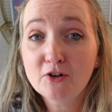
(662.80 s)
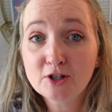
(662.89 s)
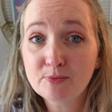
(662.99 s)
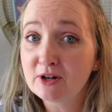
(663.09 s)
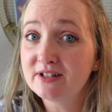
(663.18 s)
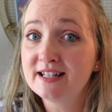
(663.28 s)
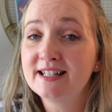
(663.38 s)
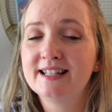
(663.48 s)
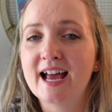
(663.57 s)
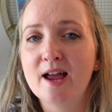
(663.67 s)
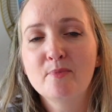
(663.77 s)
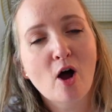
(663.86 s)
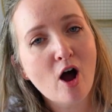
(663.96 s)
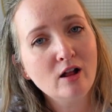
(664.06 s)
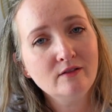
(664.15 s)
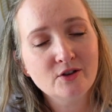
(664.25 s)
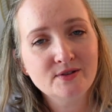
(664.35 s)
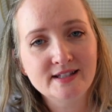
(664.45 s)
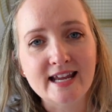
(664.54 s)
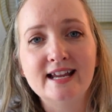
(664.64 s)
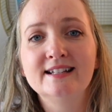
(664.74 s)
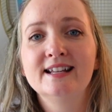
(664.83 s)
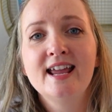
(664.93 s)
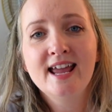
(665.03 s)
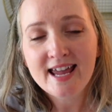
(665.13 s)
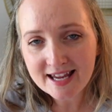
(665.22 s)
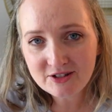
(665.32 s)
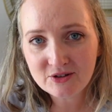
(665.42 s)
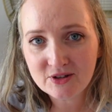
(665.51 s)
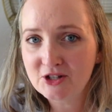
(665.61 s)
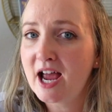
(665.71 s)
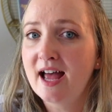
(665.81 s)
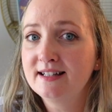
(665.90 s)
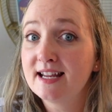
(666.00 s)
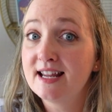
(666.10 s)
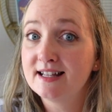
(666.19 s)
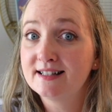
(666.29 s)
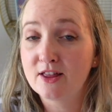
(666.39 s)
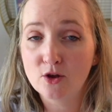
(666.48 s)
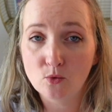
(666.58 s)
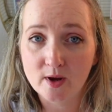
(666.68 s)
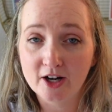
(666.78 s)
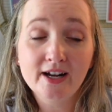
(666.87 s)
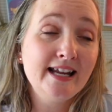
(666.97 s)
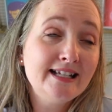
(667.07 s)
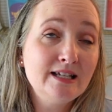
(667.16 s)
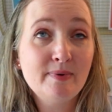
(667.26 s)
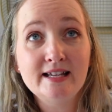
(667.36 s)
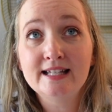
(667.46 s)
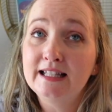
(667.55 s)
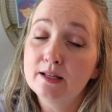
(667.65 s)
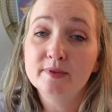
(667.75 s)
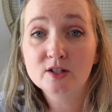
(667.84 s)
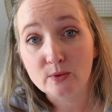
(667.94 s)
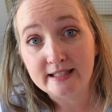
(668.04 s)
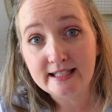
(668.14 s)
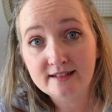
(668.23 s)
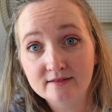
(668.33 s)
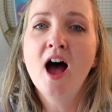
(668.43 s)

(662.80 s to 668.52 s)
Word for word: first person to type all of those things into the chat is the winner. Easy peasy, lemon squeezy.